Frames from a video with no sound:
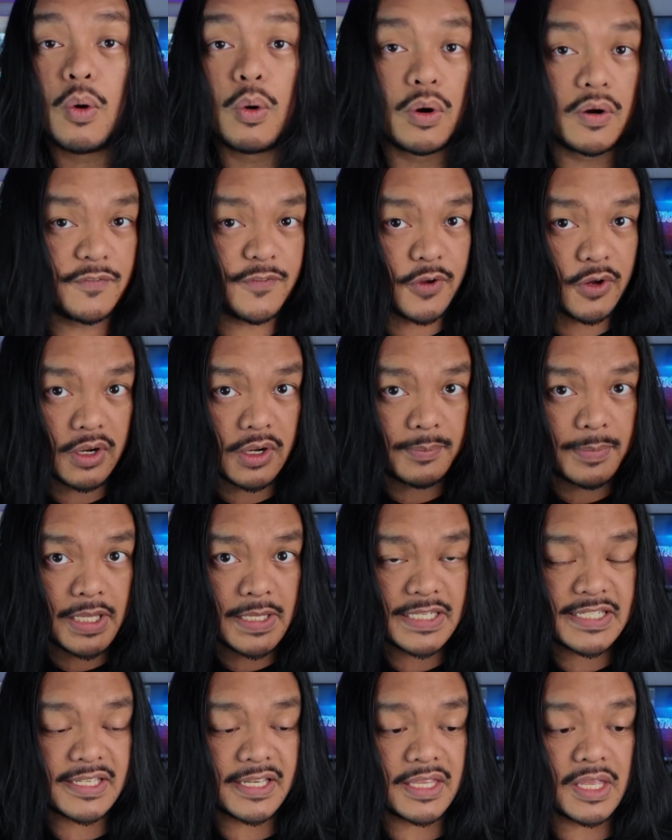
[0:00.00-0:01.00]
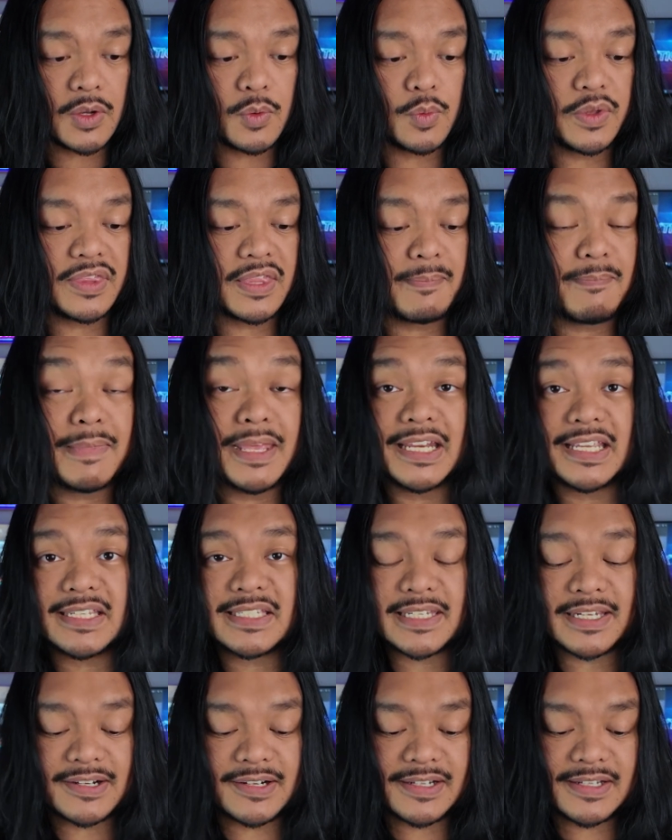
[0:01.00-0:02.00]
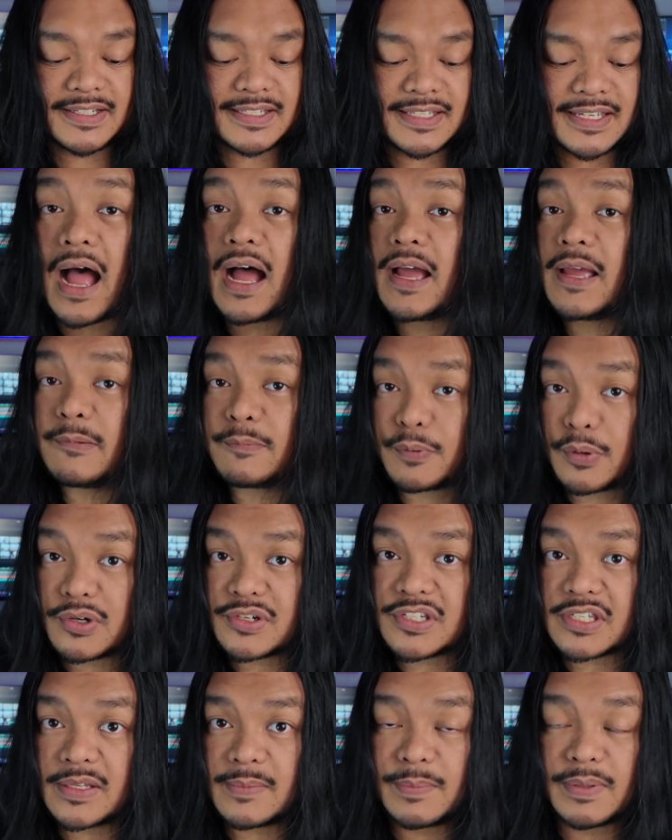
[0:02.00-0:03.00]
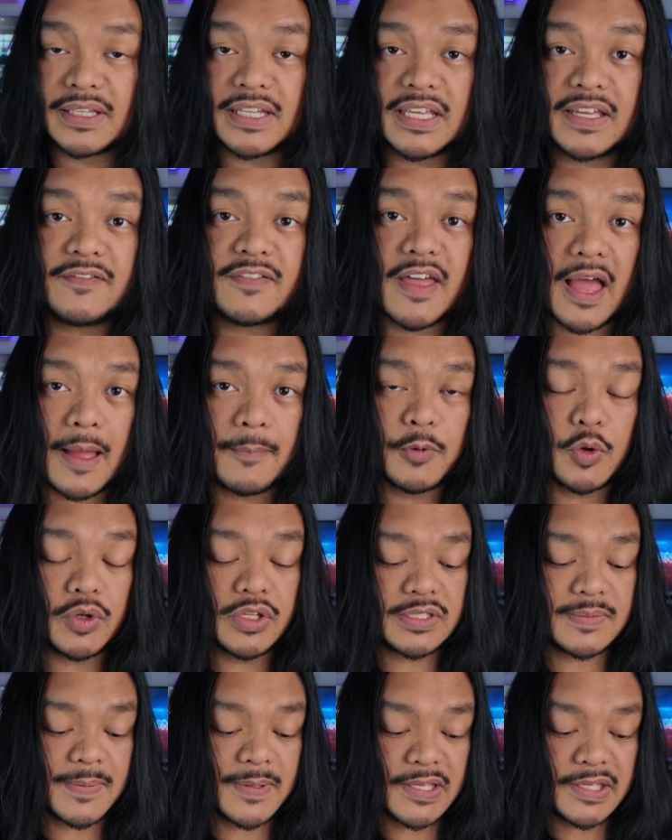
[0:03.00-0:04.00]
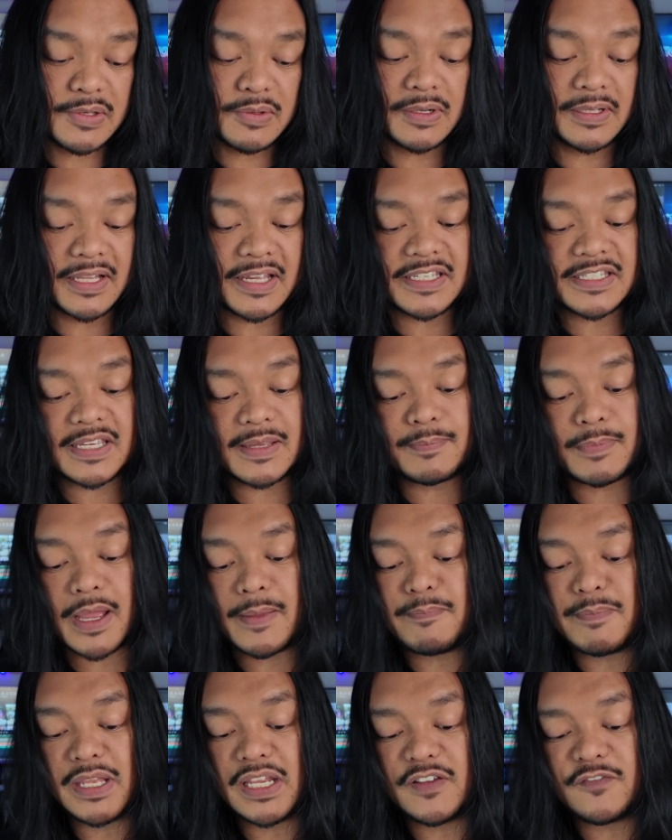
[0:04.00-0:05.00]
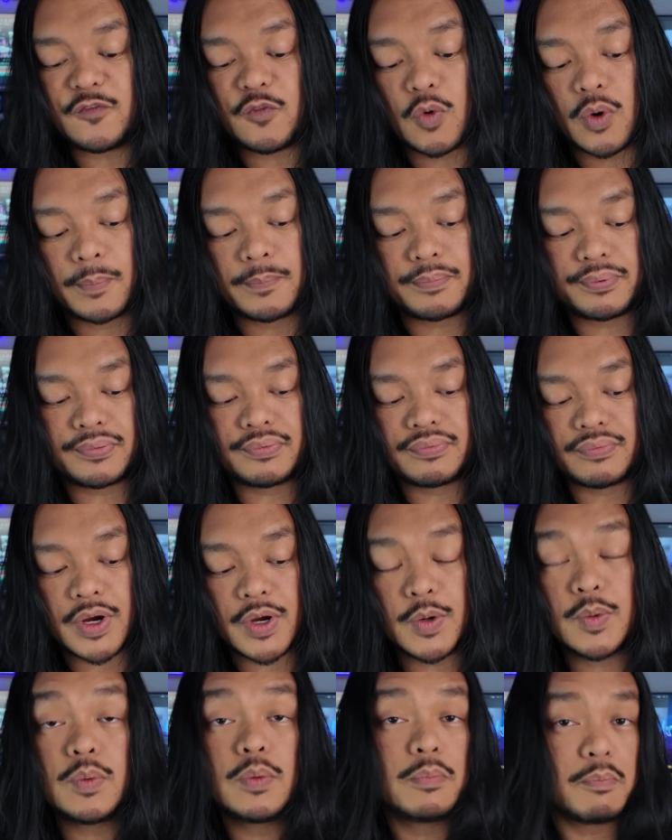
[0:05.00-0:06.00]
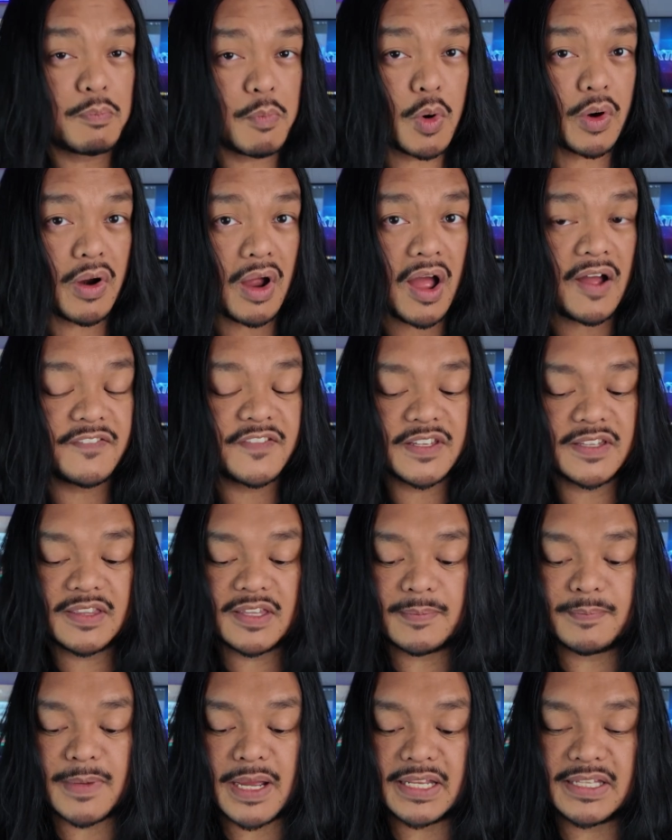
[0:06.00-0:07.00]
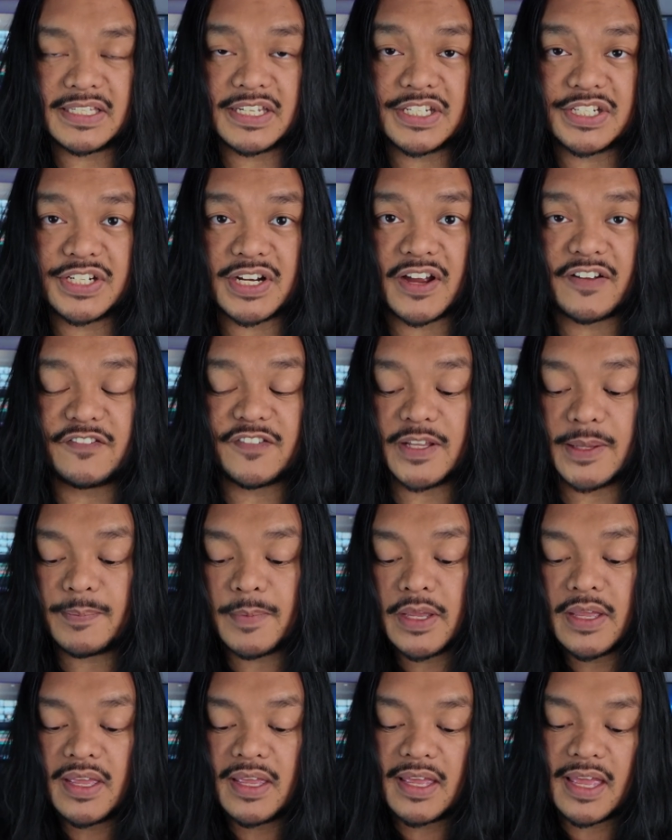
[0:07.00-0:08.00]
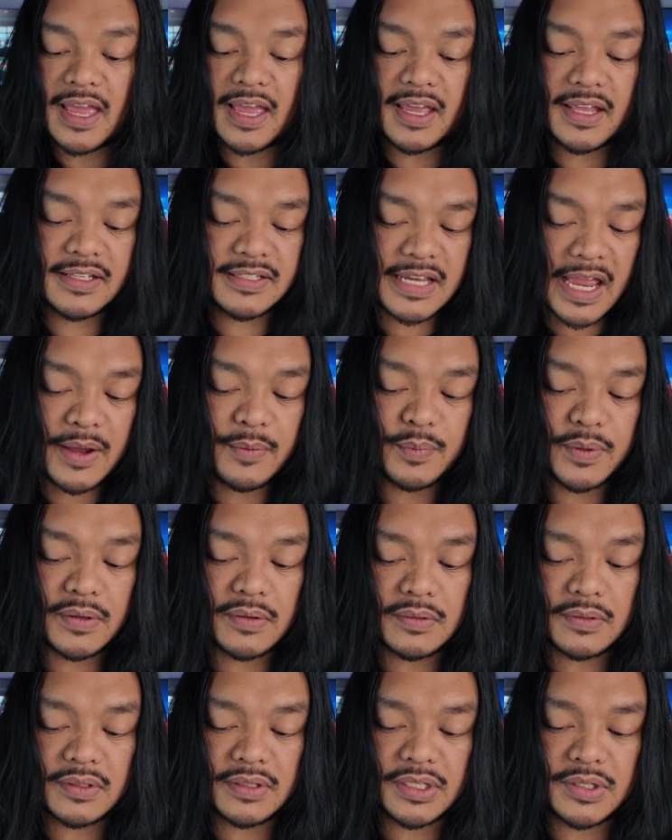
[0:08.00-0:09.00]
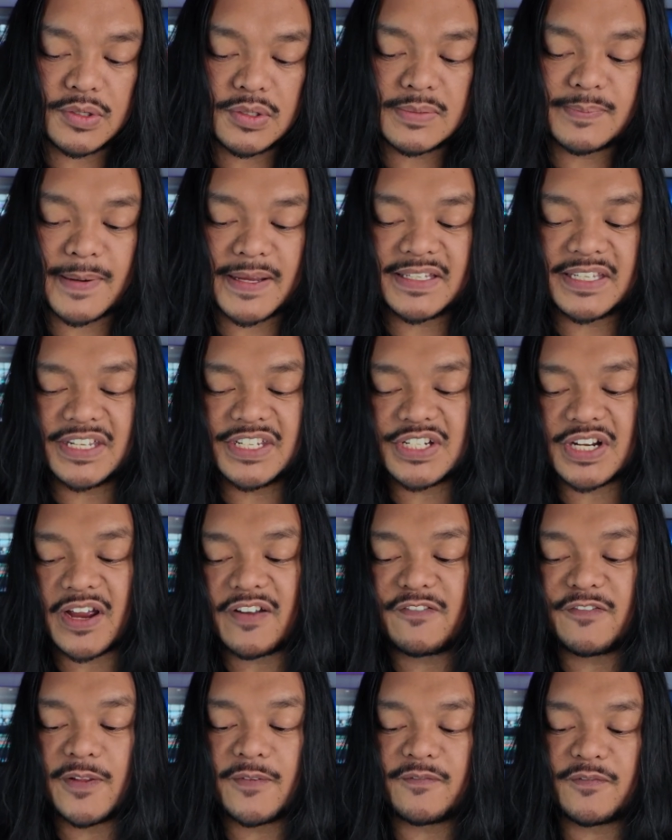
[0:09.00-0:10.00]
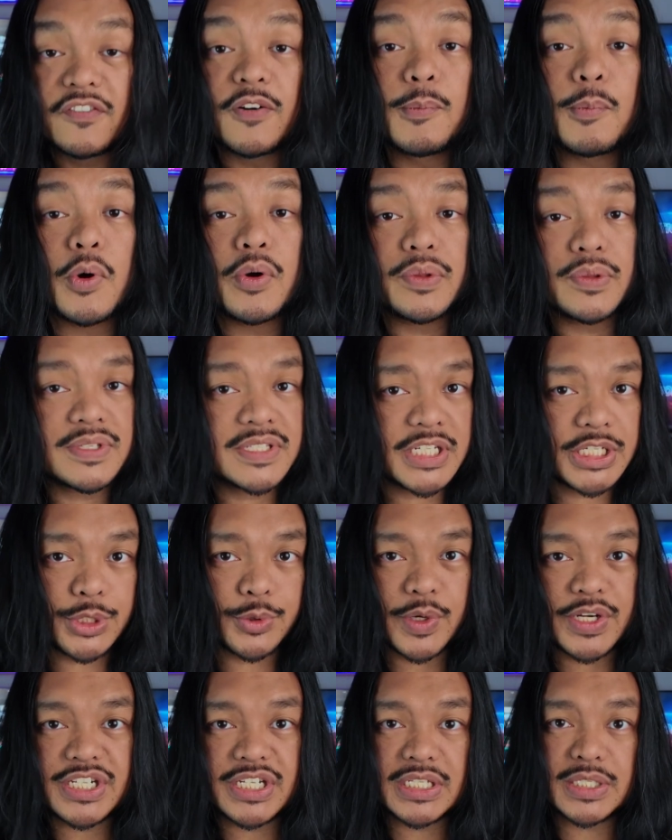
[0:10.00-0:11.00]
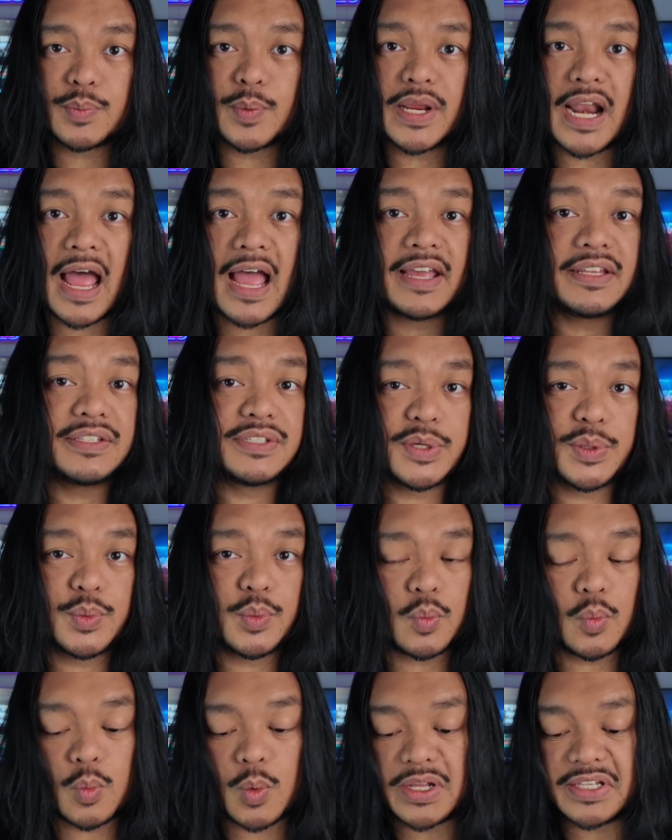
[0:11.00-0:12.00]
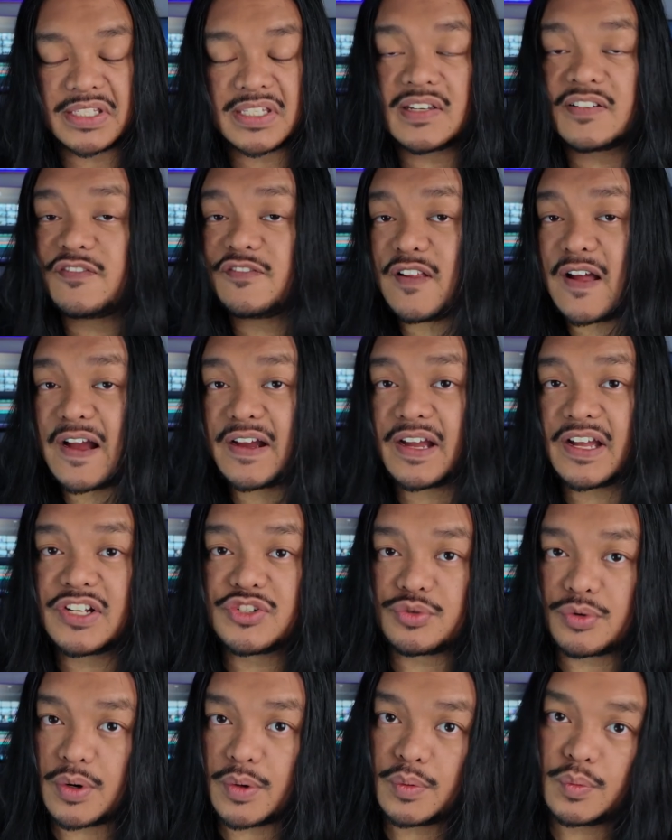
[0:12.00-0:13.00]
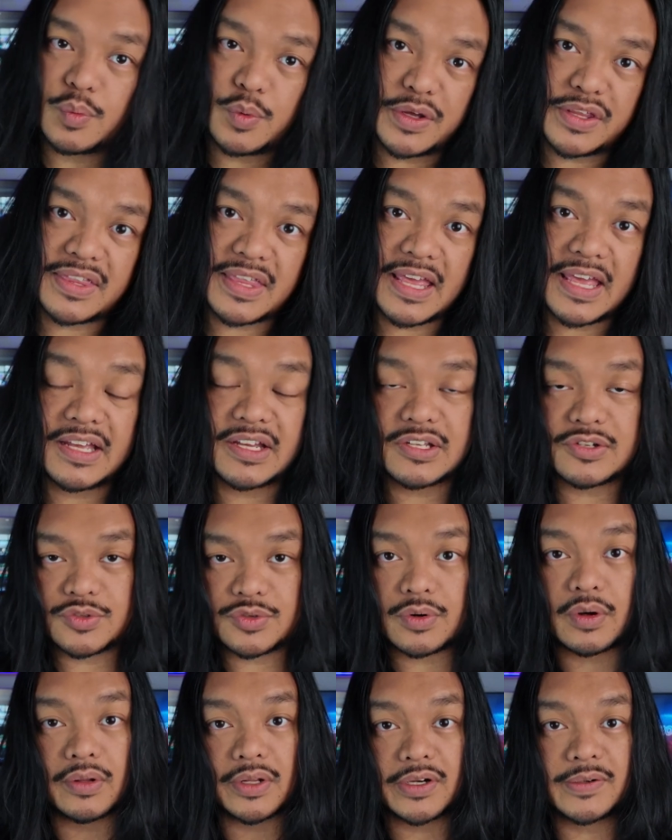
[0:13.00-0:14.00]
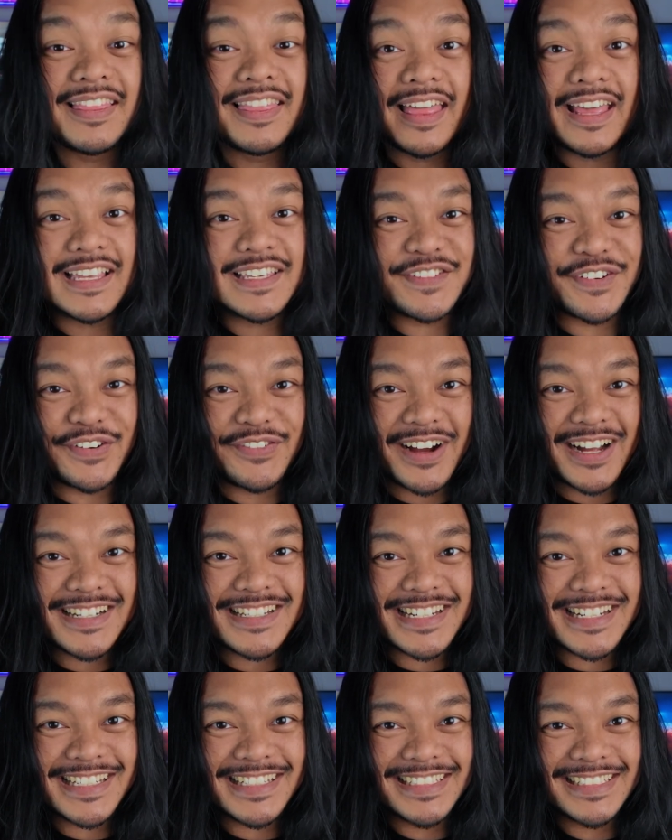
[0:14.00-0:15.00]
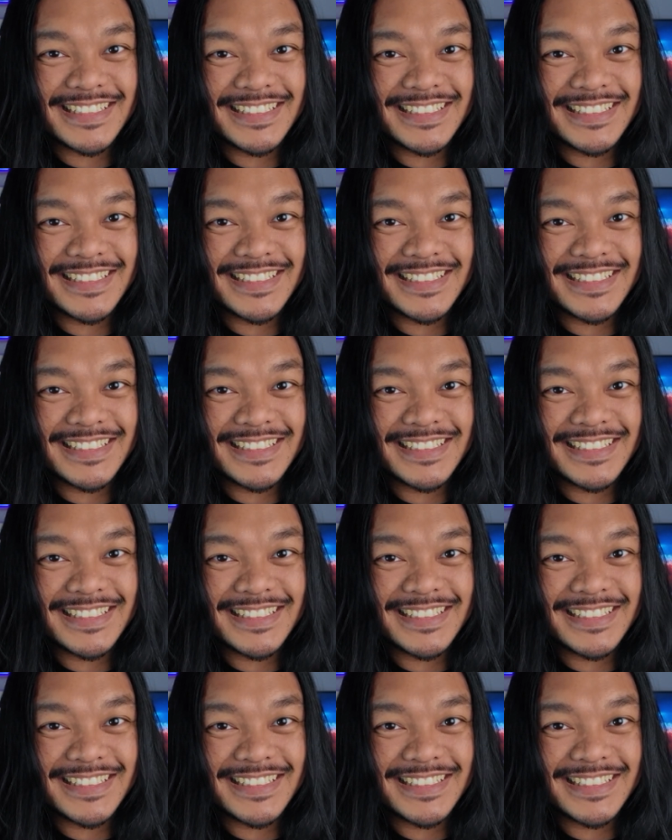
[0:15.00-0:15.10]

or if you're going to be sticking with the Mini series. I personally believe that I'm going to be utilizing my Mini 4 Pro more often than my DJI Flip, and I will use my DJI Flip for more of the situations when I don't want to fly a drone with a controller. Thanks for watching.